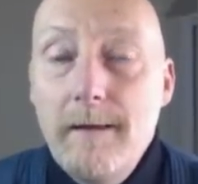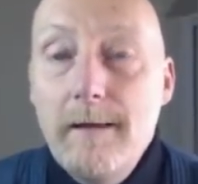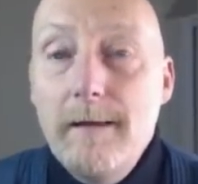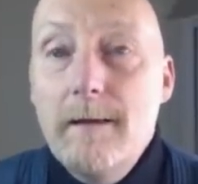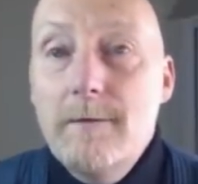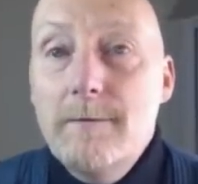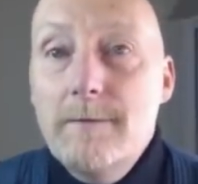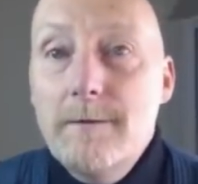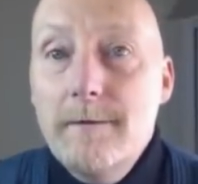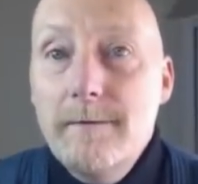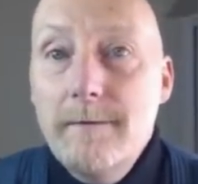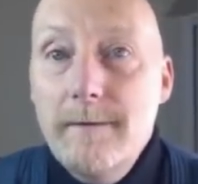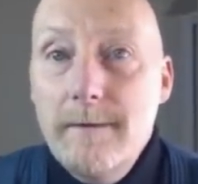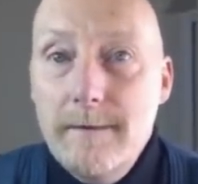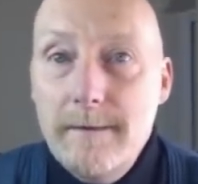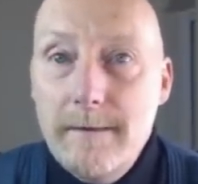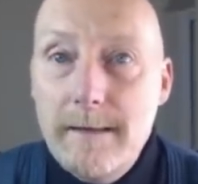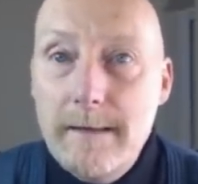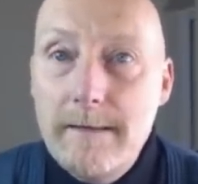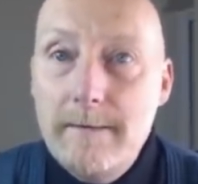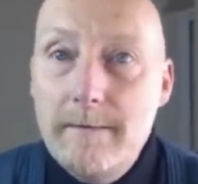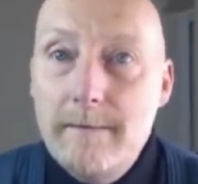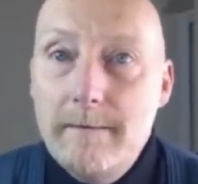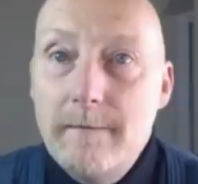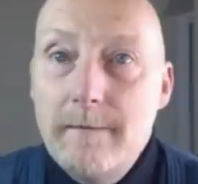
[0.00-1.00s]
He goes on to
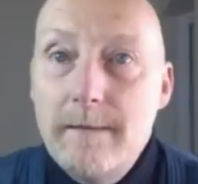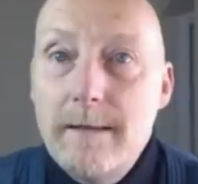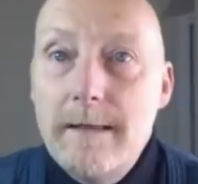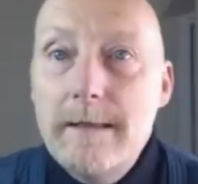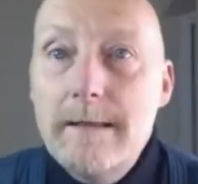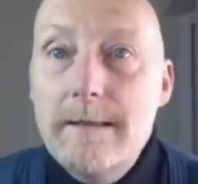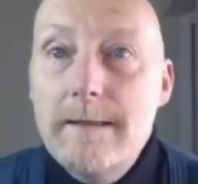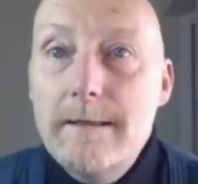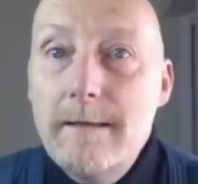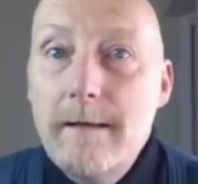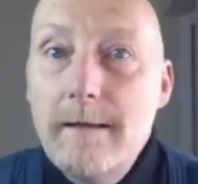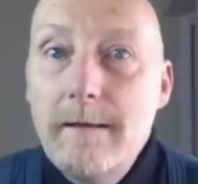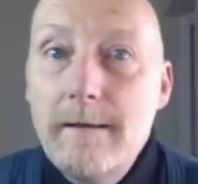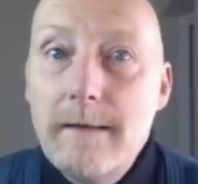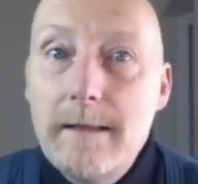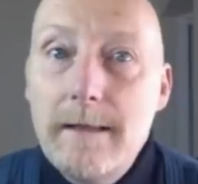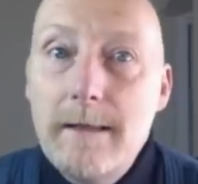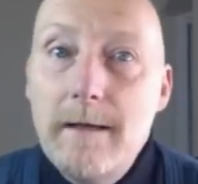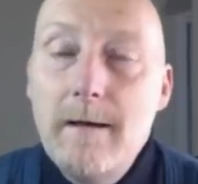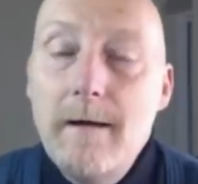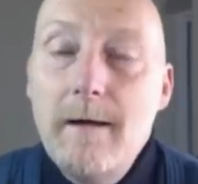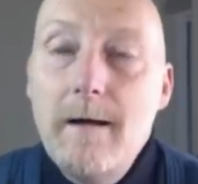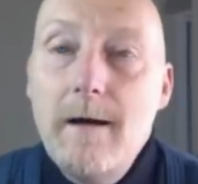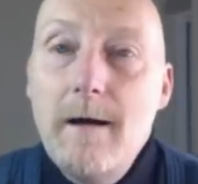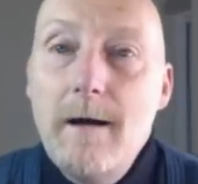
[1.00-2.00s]
say that their
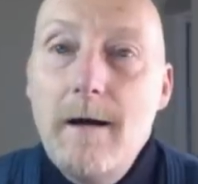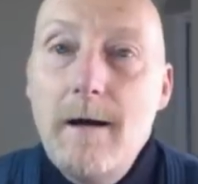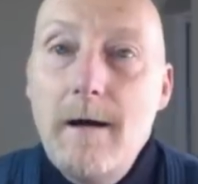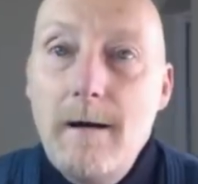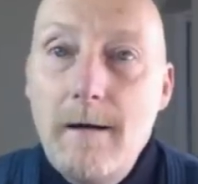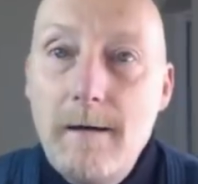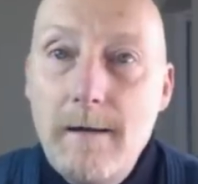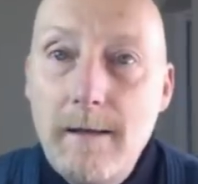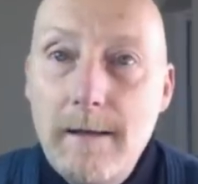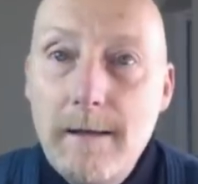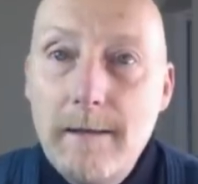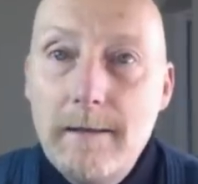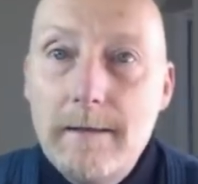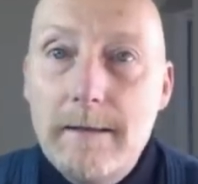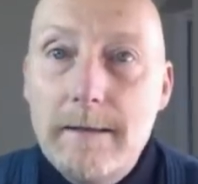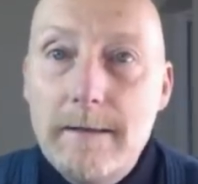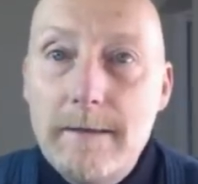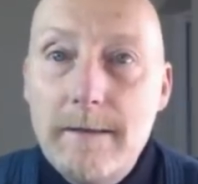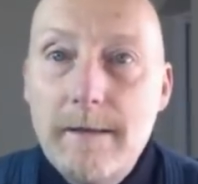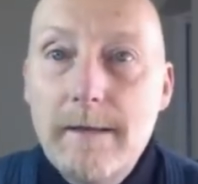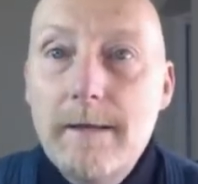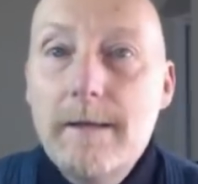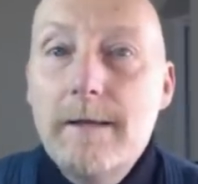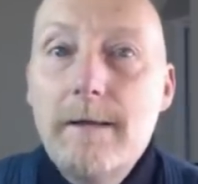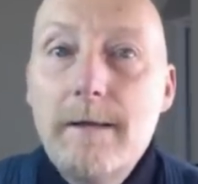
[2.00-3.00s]
study
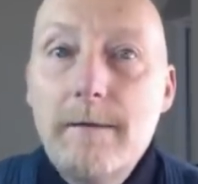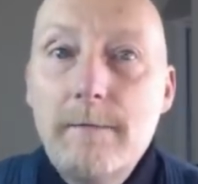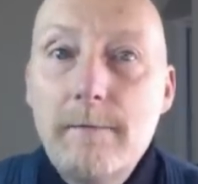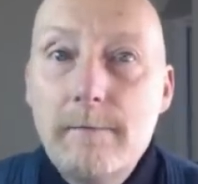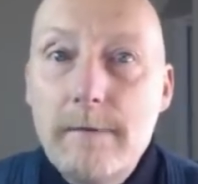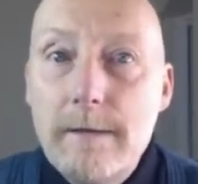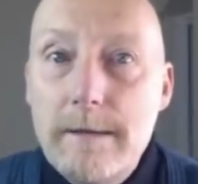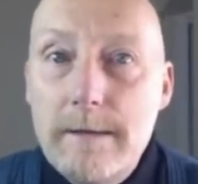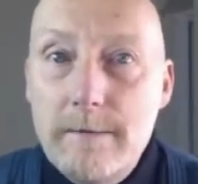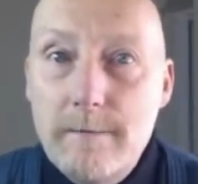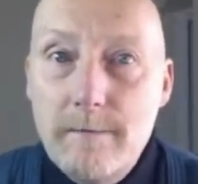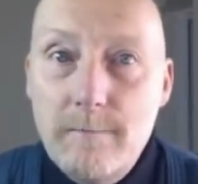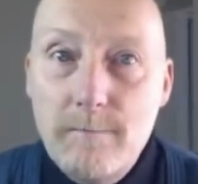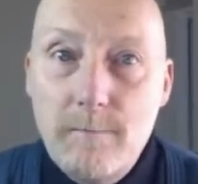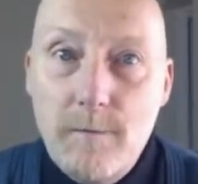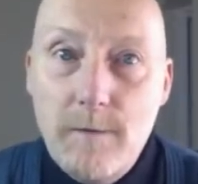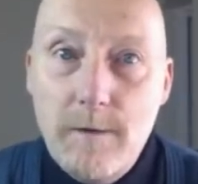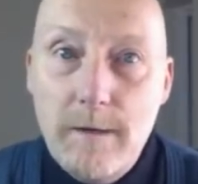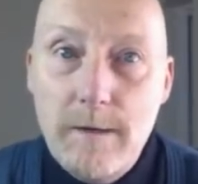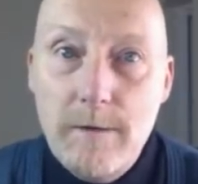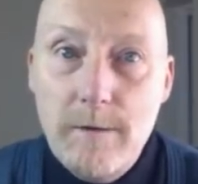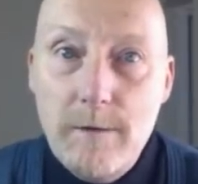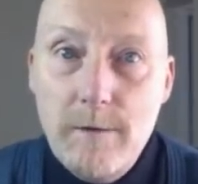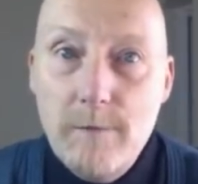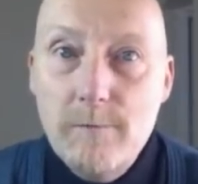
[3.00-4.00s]
highlights yet another reason
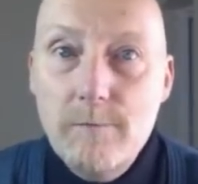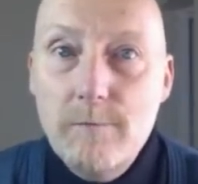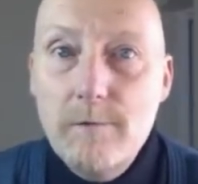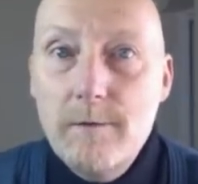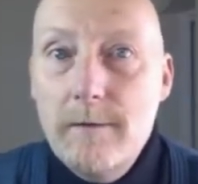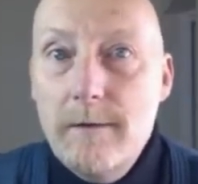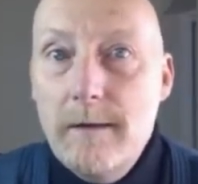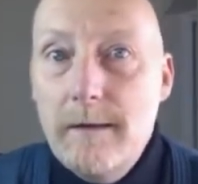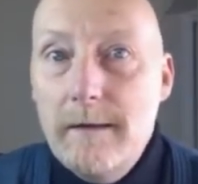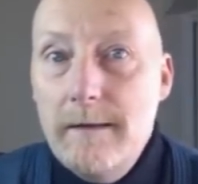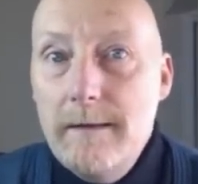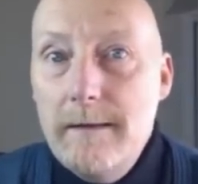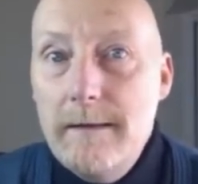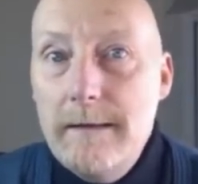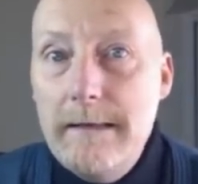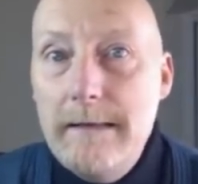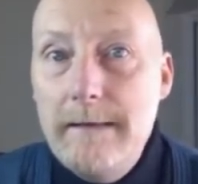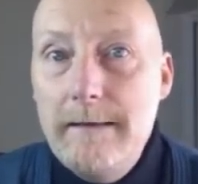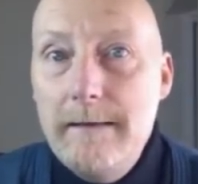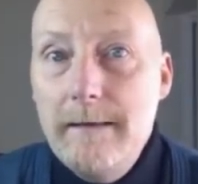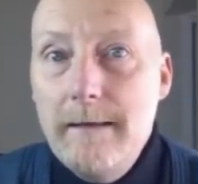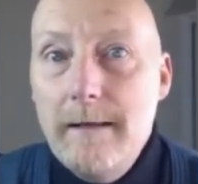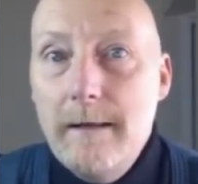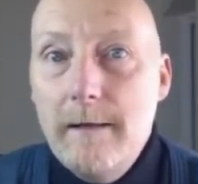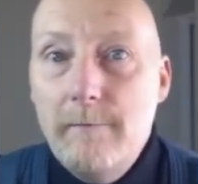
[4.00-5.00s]
why children
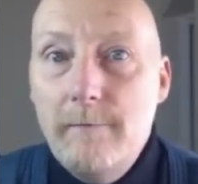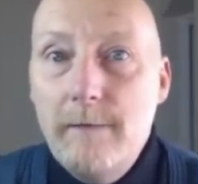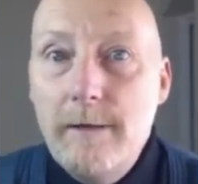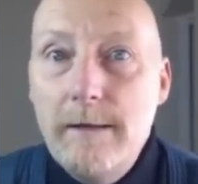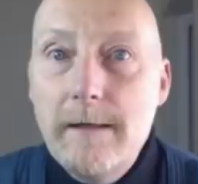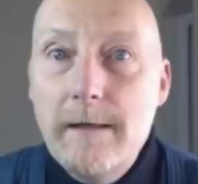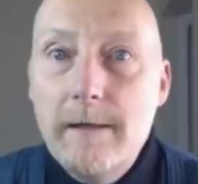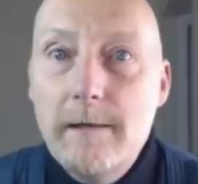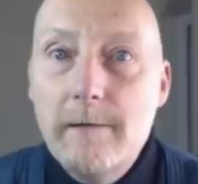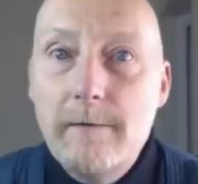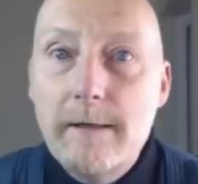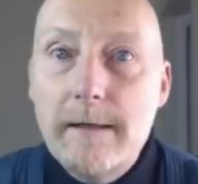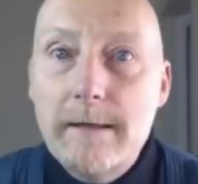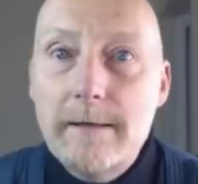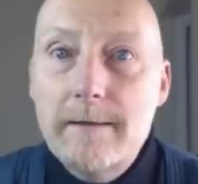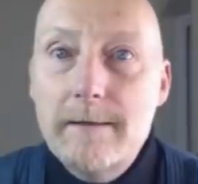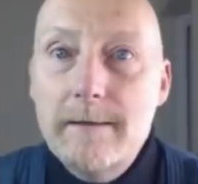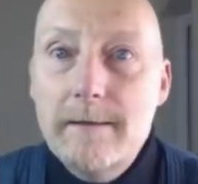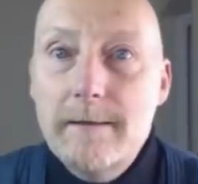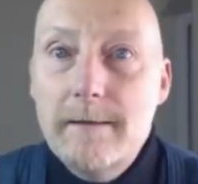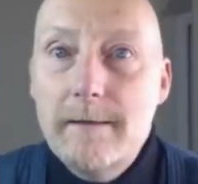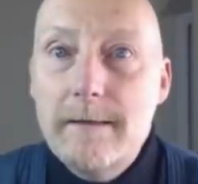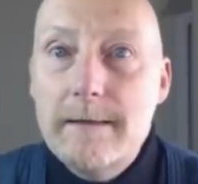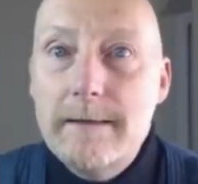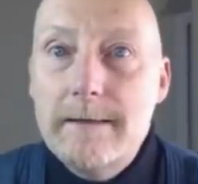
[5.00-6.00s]
need to get regular
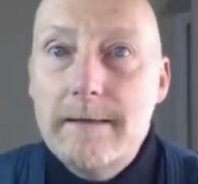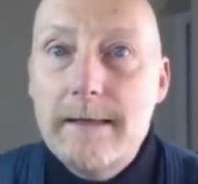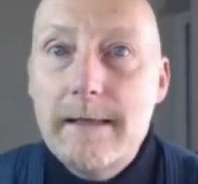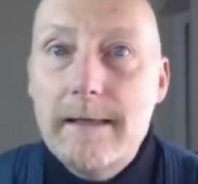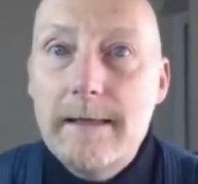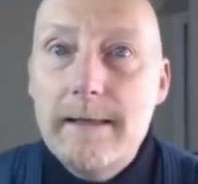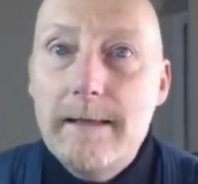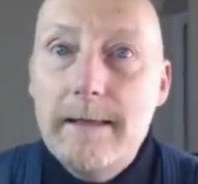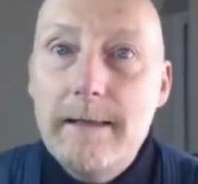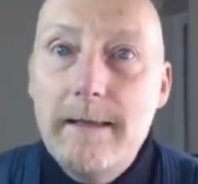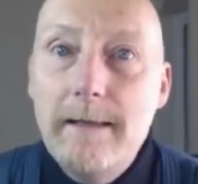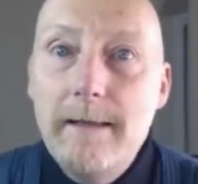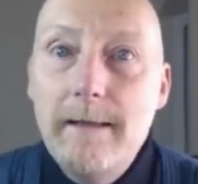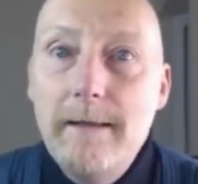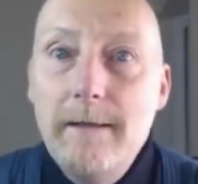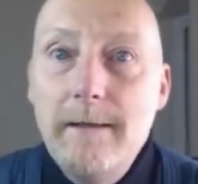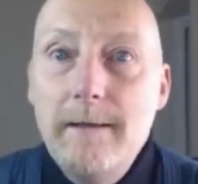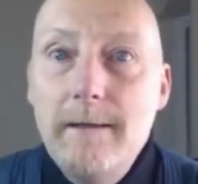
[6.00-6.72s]
exercise daily